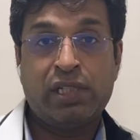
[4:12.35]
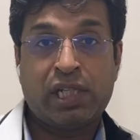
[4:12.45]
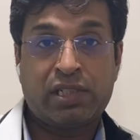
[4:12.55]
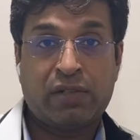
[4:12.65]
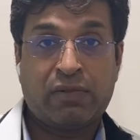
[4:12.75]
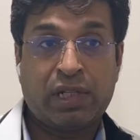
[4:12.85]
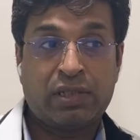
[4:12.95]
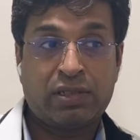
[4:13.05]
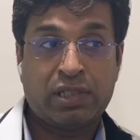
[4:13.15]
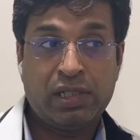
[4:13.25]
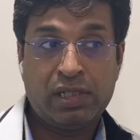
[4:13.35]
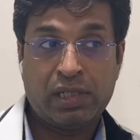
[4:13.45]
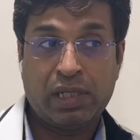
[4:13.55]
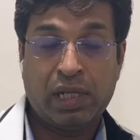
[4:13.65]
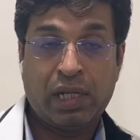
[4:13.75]
ejection
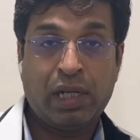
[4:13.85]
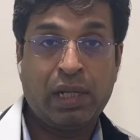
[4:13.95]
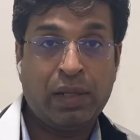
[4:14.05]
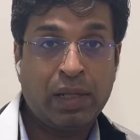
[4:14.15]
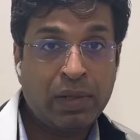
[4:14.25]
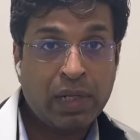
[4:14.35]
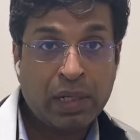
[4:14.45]
fractions bit